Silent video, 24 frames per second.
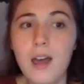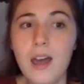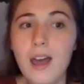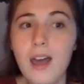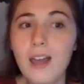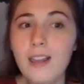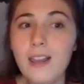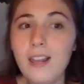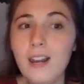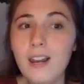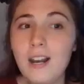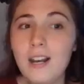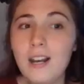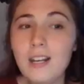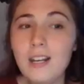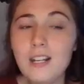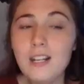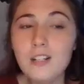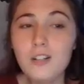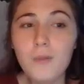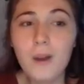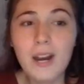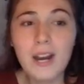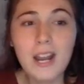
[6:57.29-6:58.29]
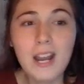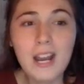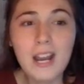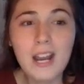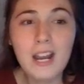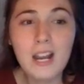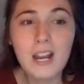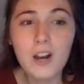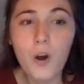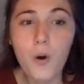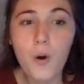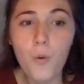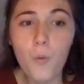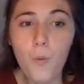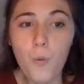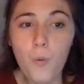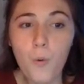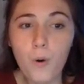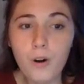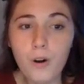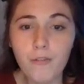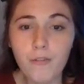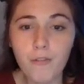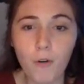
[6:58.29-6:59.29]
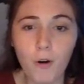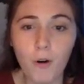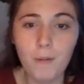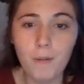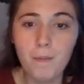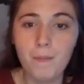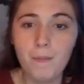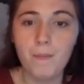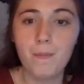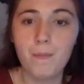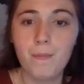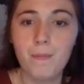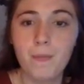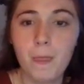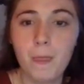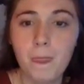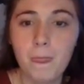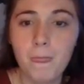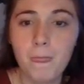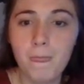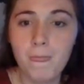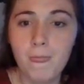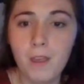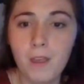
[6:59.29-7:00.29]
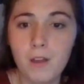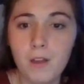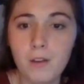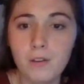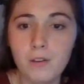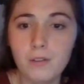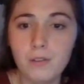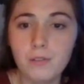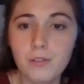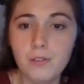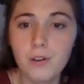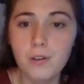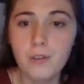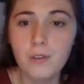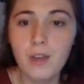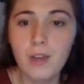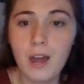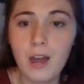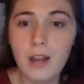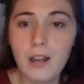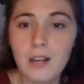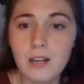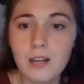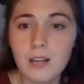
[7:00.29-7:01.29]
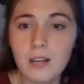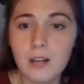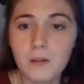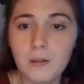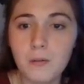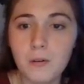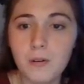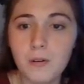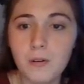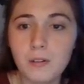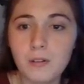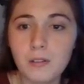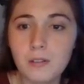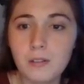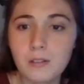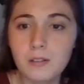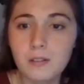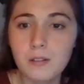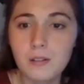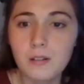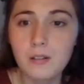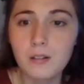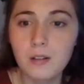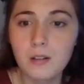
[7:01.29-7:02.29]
And then I need to write it in word form. So that equals